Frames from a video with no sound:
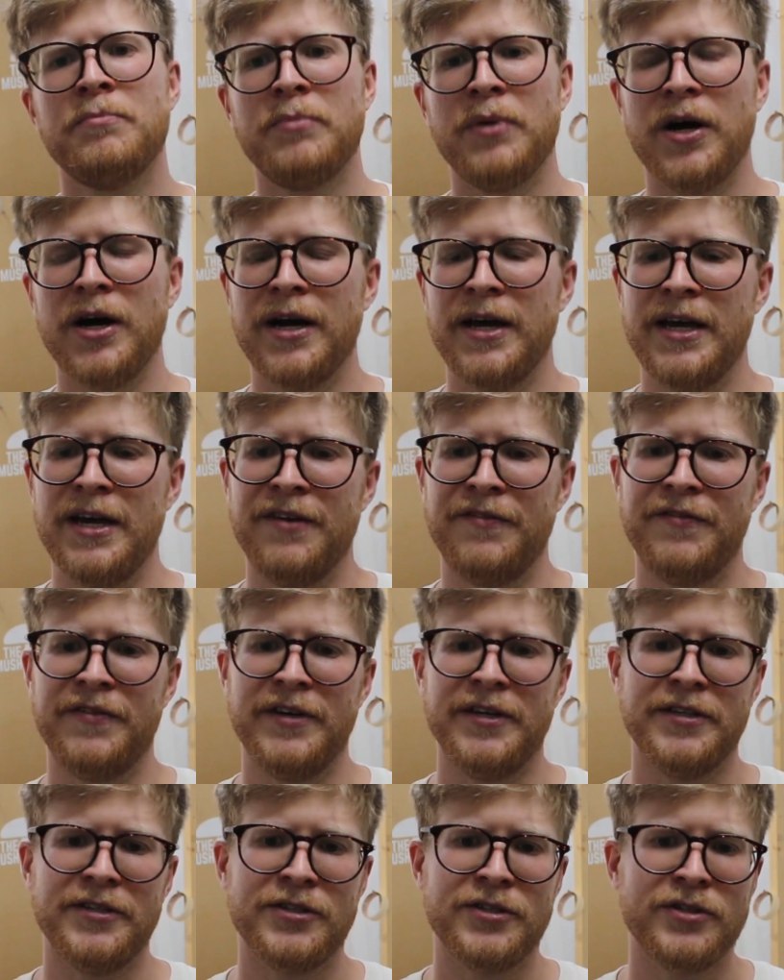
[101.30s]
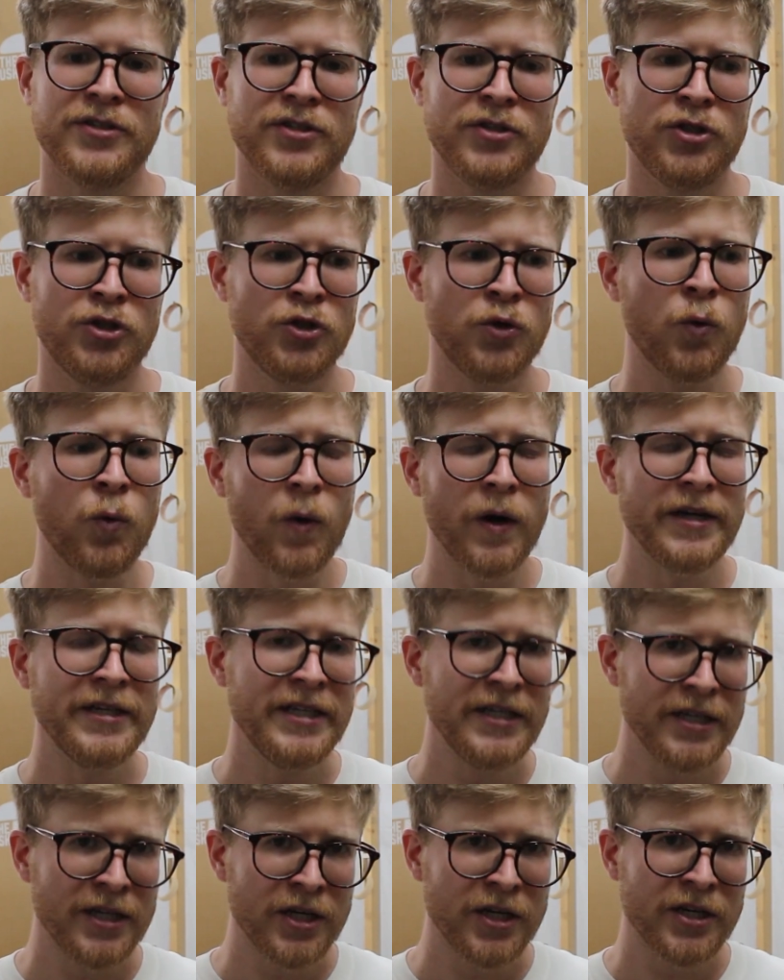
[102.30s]
But if it's
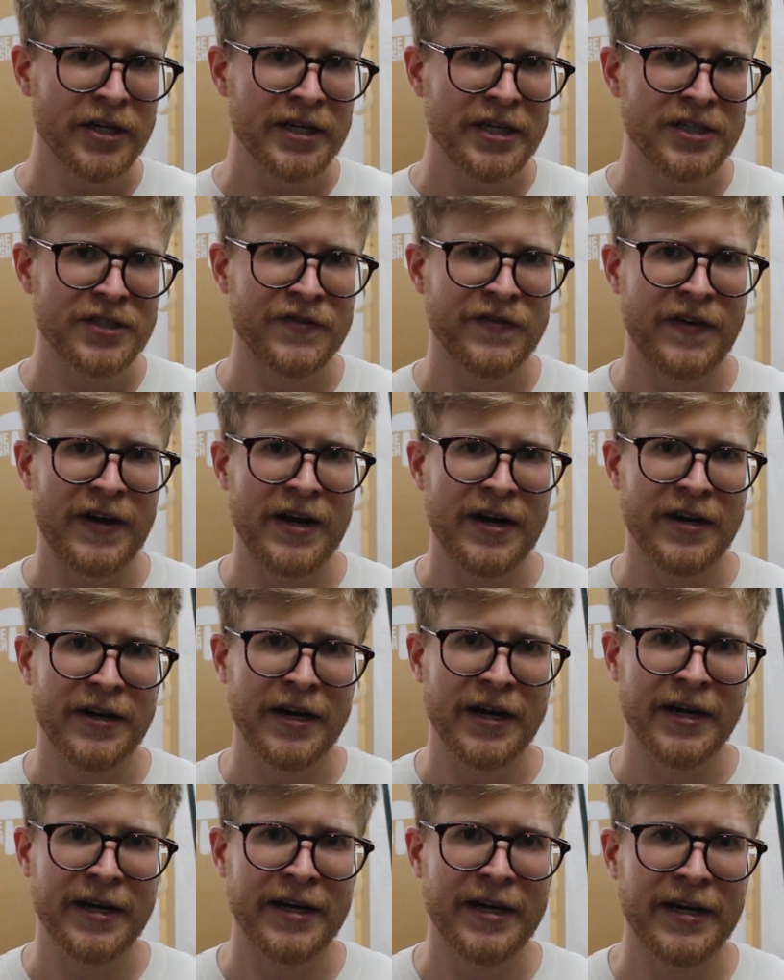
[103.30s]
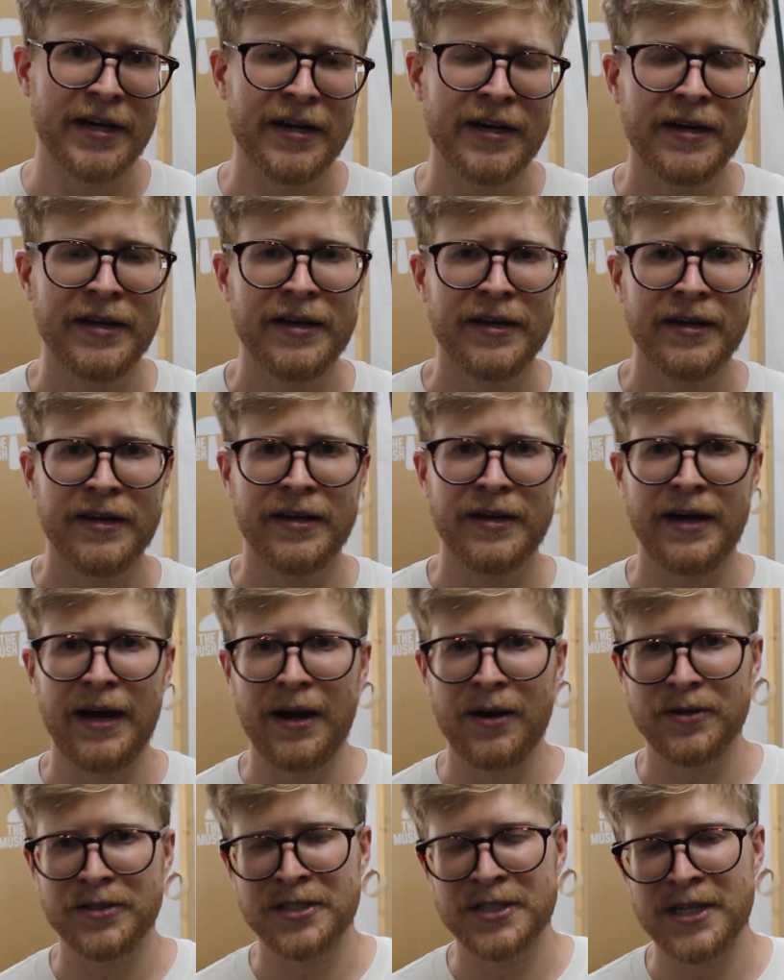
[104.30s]
20 degrees Fahrenheit
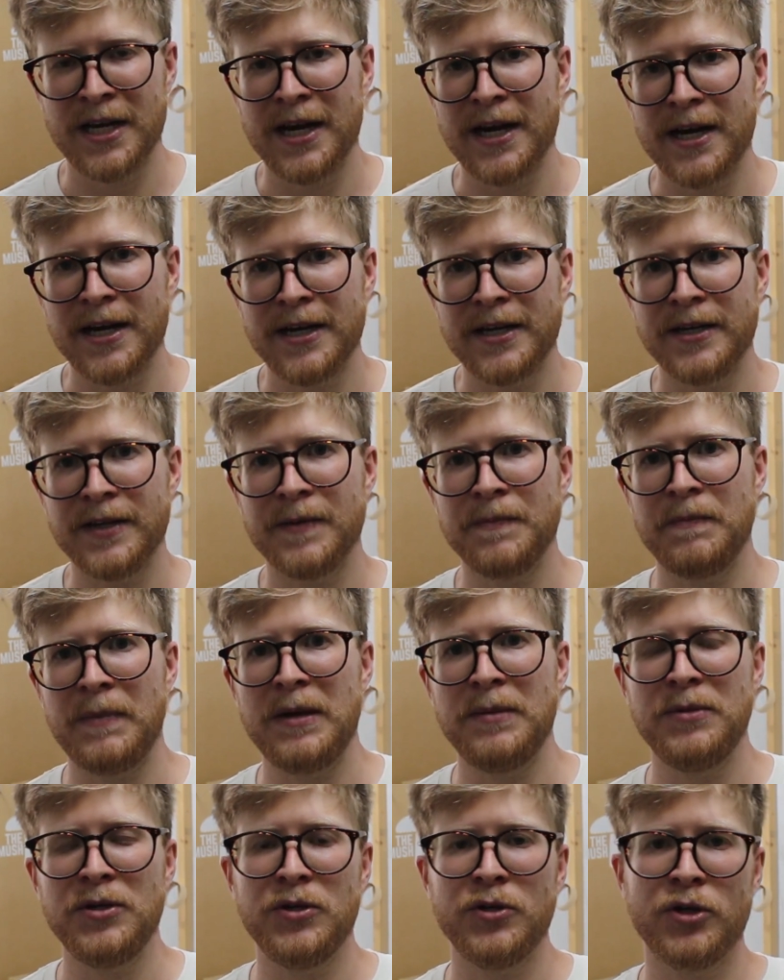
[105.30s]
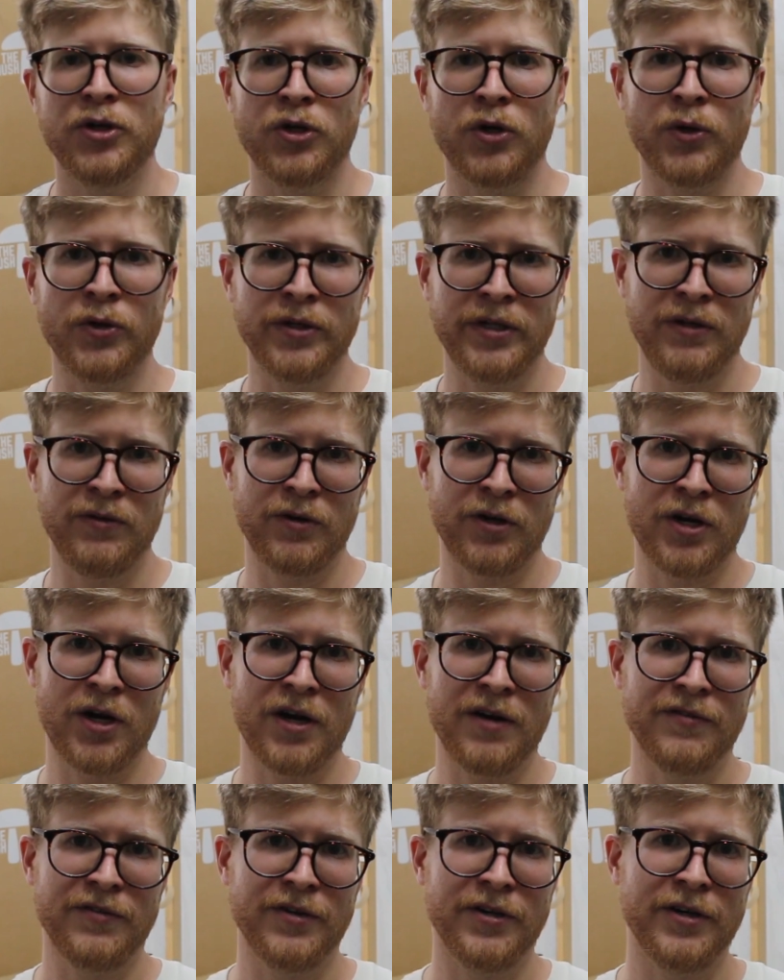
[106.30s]
outside, maybe you could only
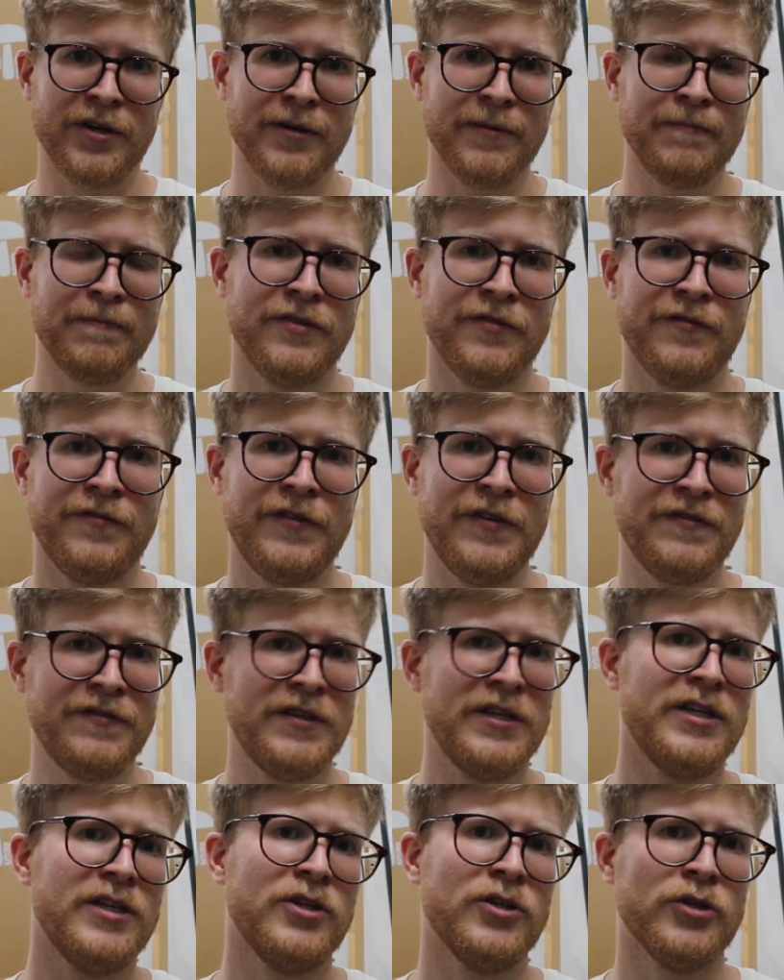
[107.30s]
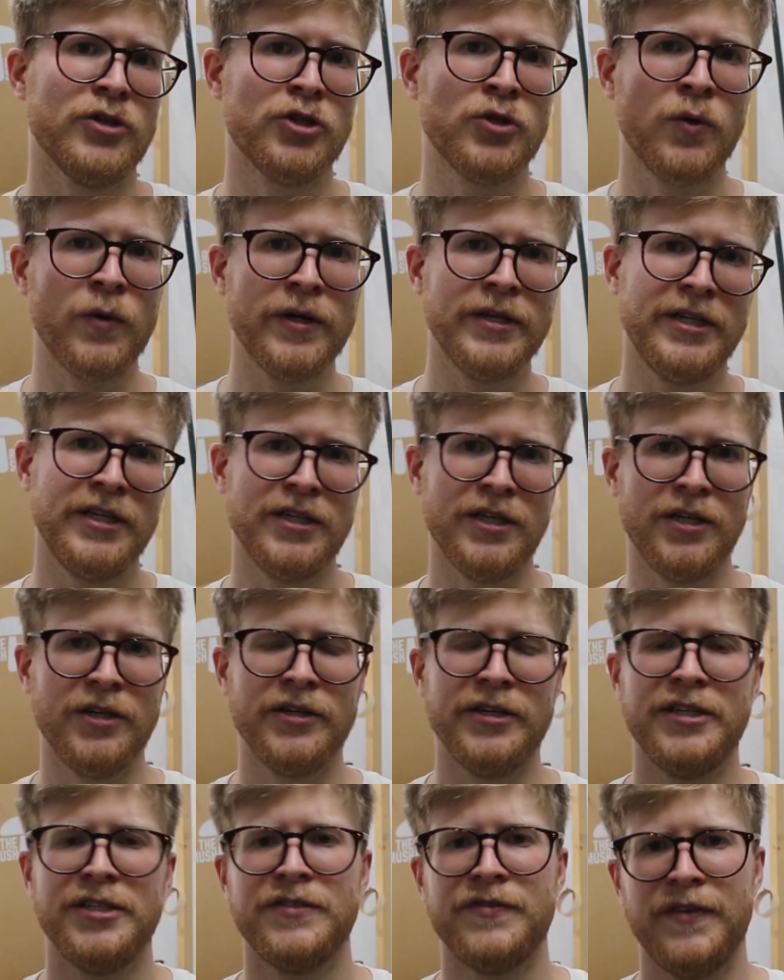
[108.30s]
recover 15 or 20
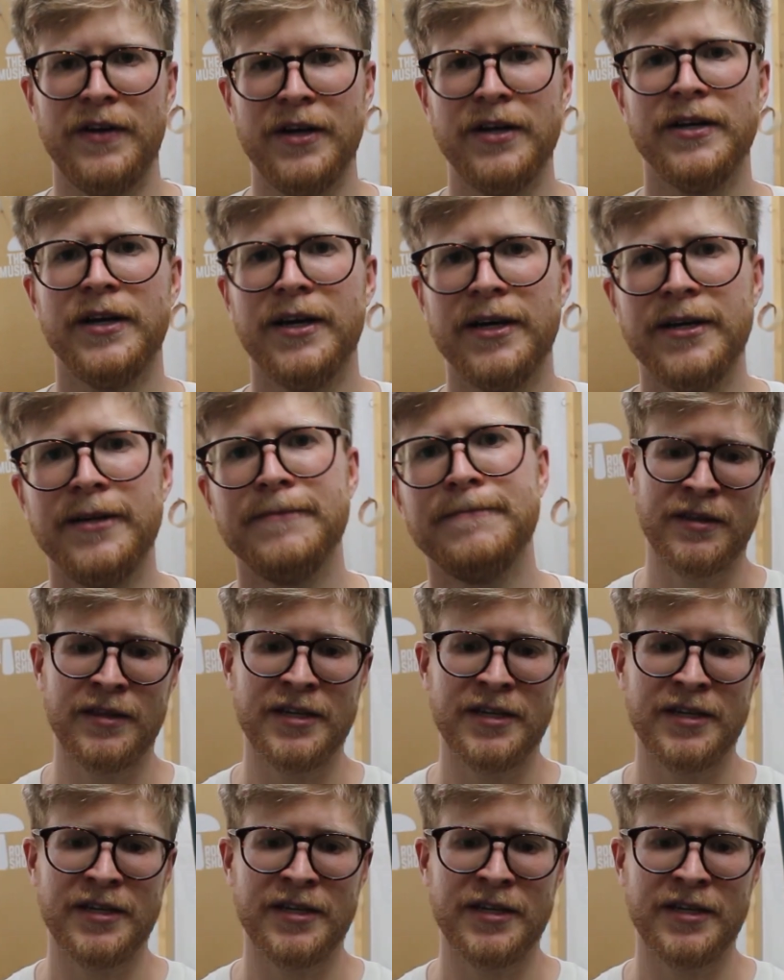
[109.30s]
degrees Fahrenheit.